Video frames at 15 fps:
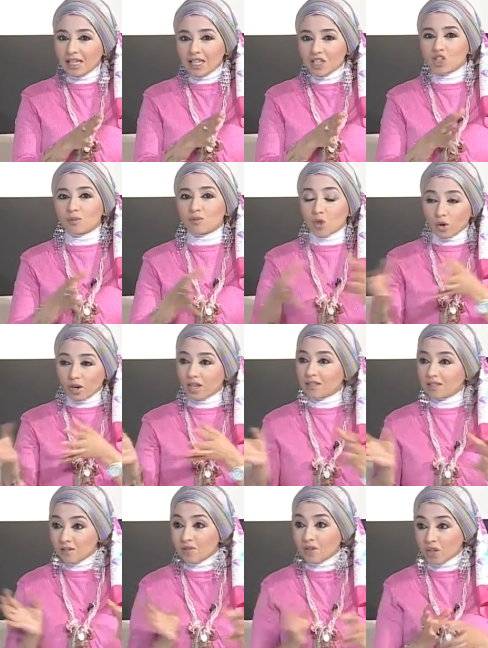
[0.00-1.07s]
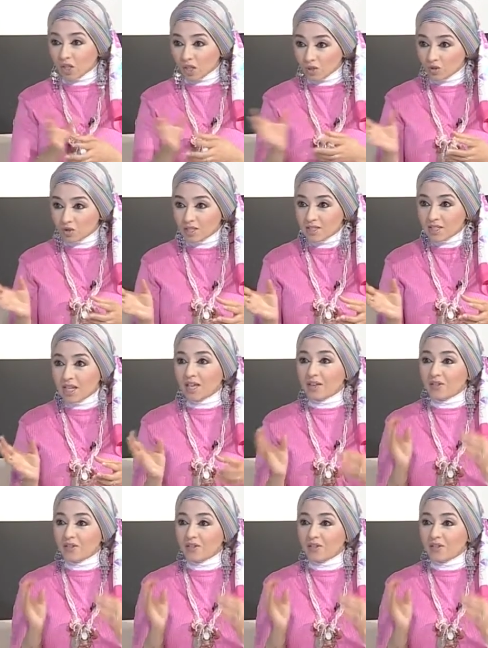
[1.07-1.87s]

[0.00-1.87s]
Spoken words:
Egypt or in different countries.